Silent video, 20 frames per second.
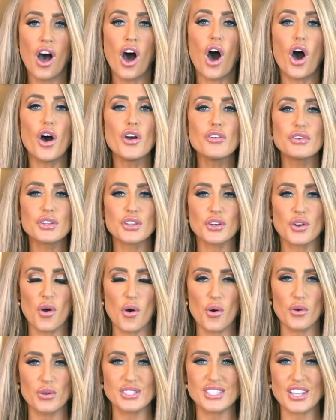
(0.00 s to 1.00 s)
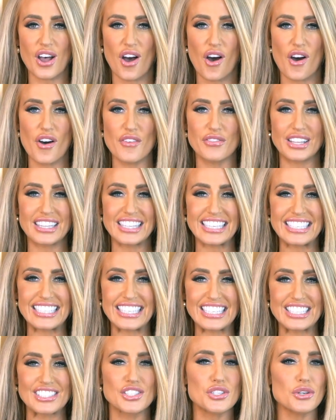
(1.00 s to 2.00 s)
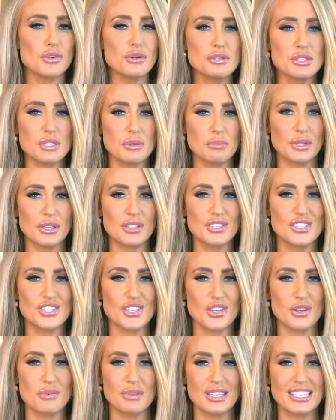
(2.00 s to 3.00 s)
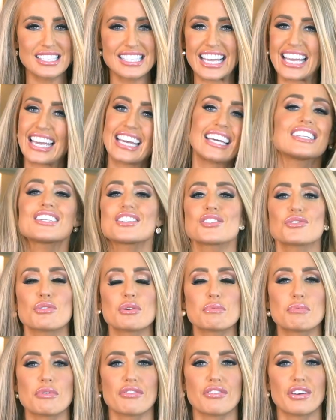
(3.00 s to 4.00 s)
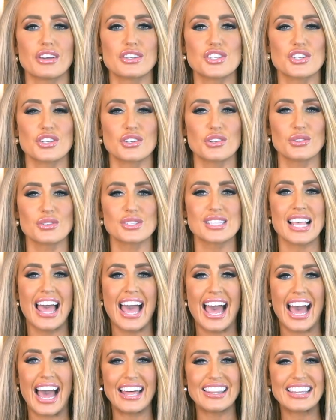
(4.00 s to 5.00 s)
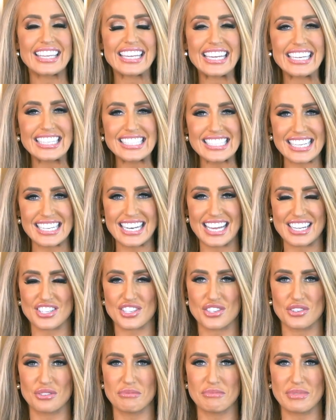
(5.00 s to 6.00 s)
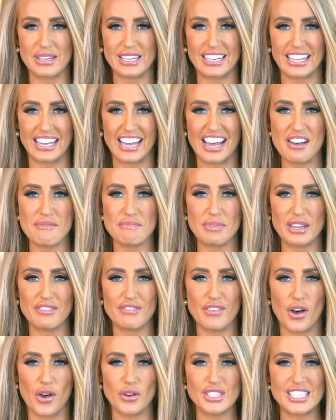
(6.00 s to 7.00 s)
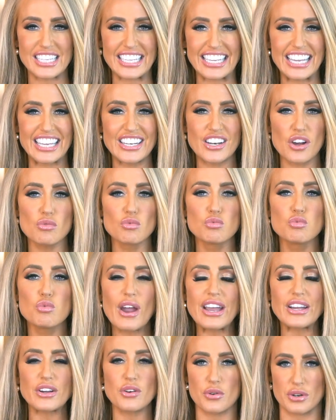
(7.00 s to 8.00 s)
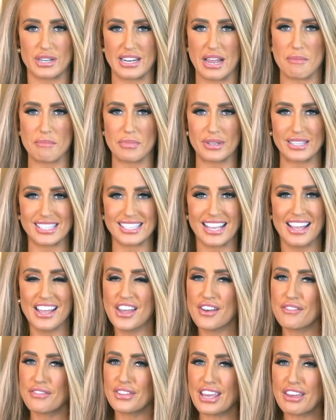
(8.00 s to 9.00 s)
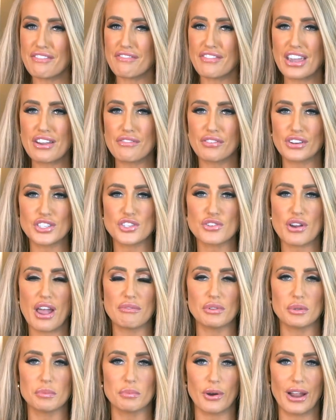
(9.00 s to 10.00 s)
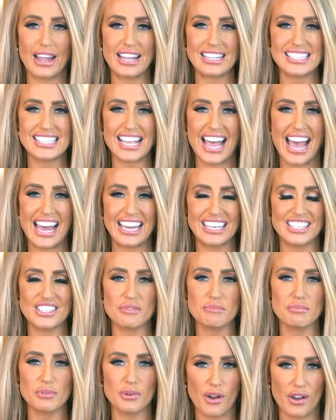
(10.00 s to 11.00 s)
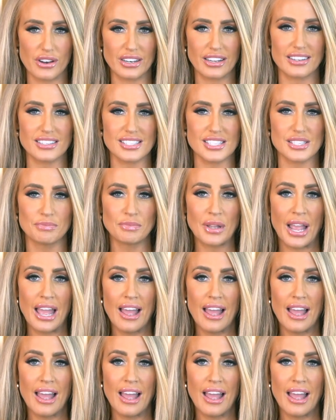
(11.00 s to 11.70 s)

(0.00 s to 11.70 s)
Over the course of the year, tourism consumers, industry professionals, and the international media have been voting in record numbers for their favourite travel brands and products.